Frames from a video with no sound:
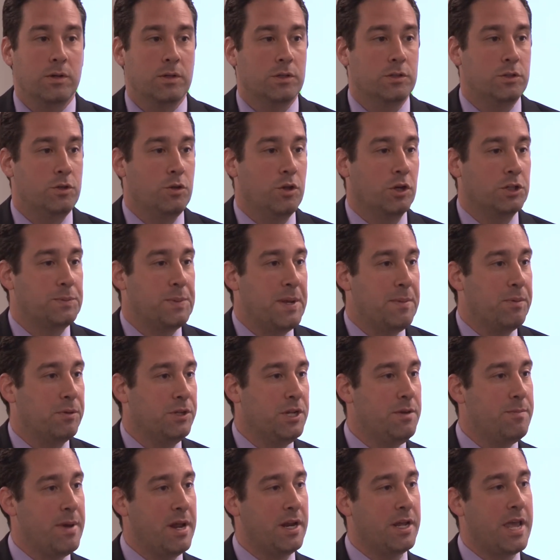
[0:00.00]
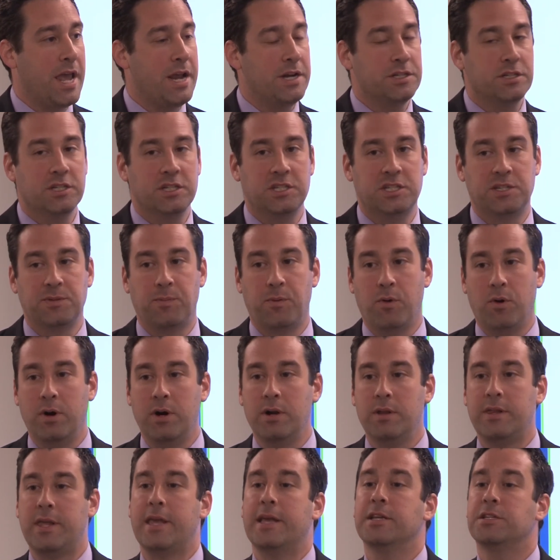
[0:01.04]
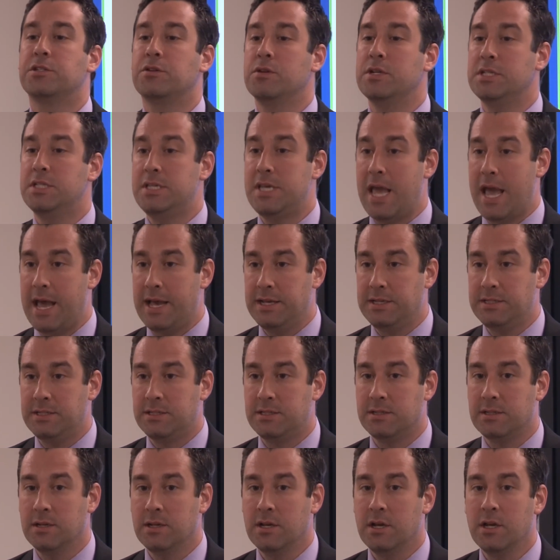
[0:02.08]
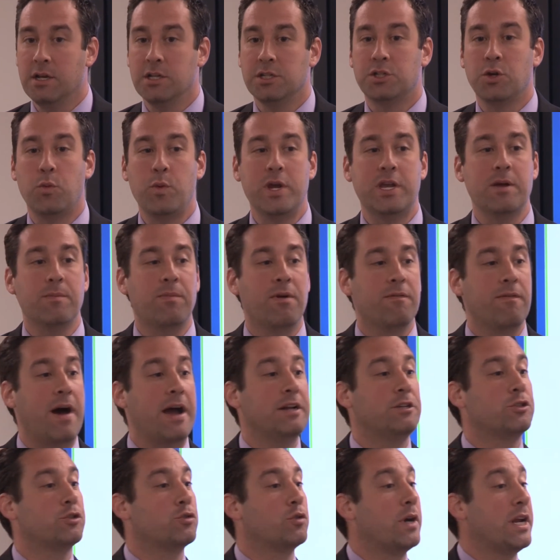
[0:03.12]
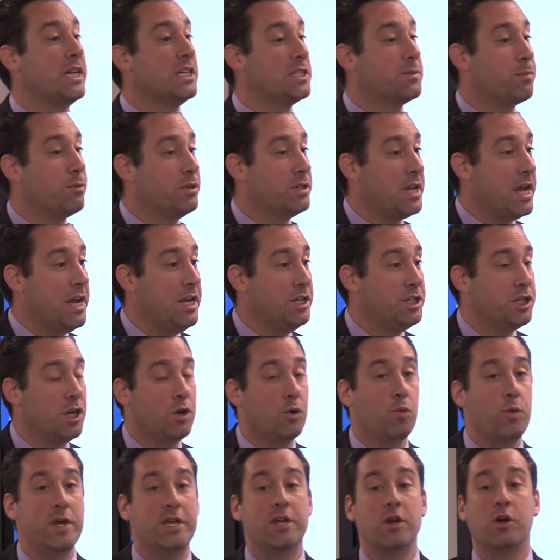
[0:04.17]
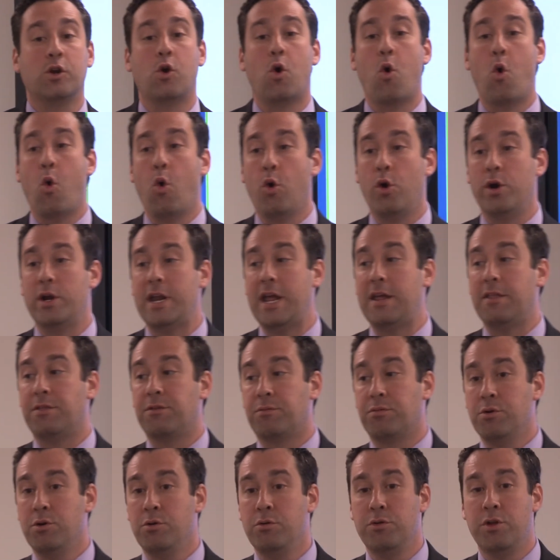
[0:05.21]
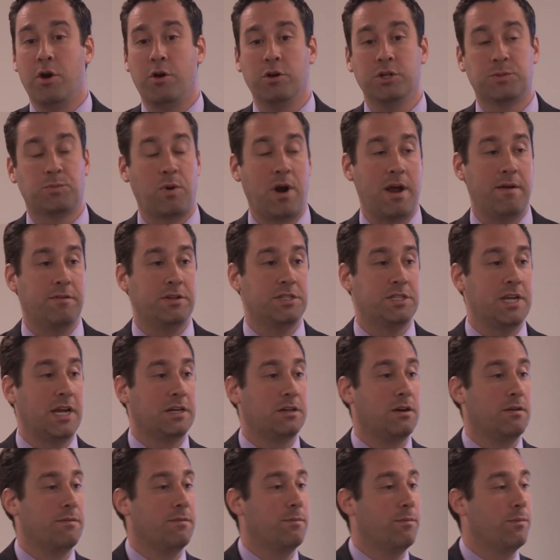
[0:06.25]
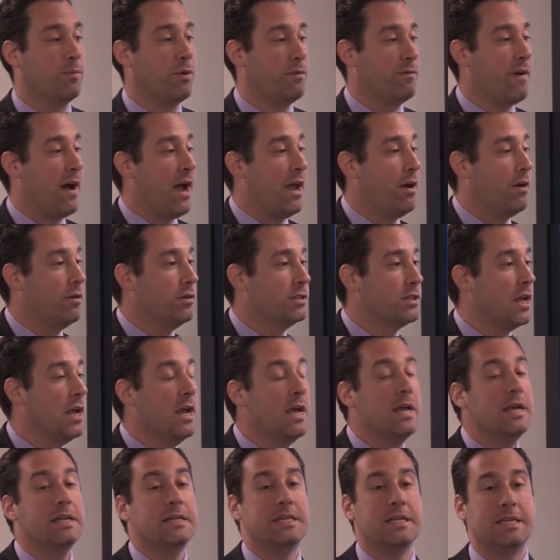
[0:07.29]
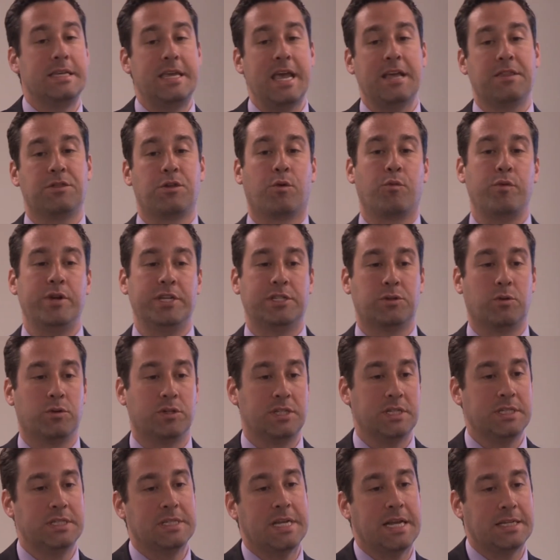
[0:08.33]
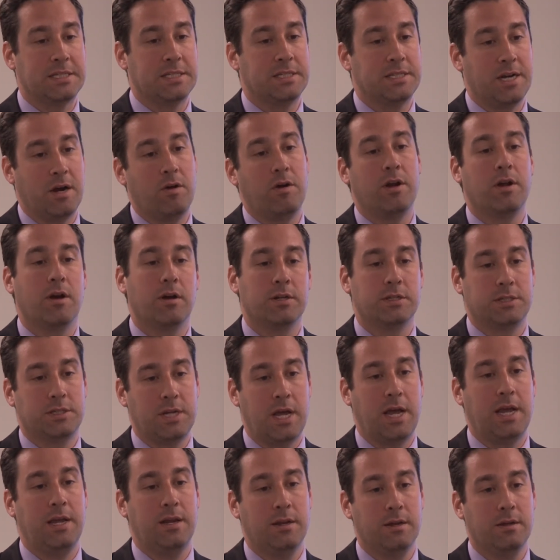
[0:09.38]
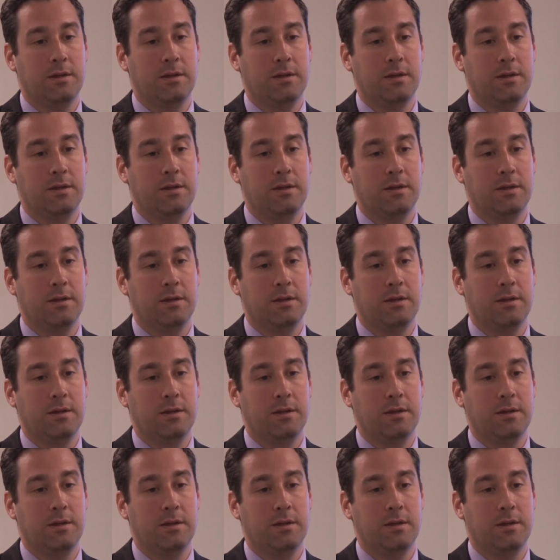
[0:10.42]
Do those people need medication and support? The answer is yes. So we can provide transportation. We can coordinate through those private sector providers to get the resources necessary on site.